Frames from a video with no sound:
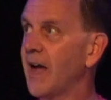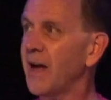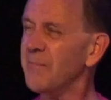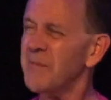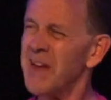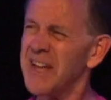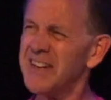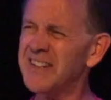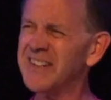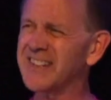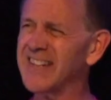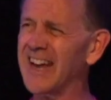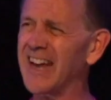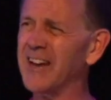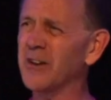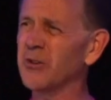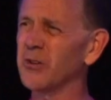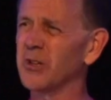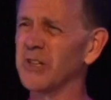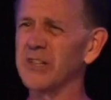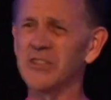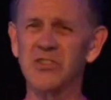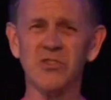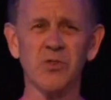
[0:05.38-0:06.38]
I'm not
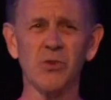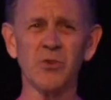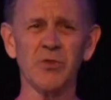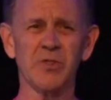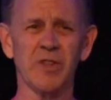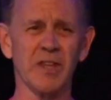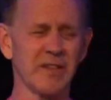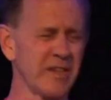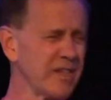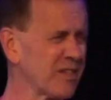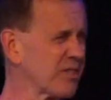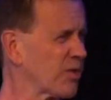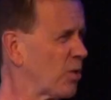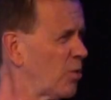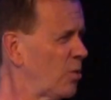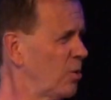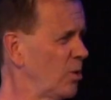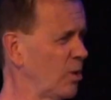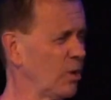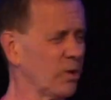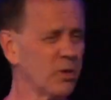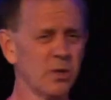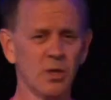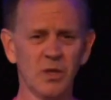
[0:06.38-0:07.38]
entirely certain if this
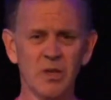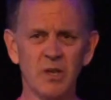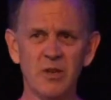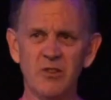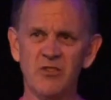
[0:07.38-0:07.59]
whole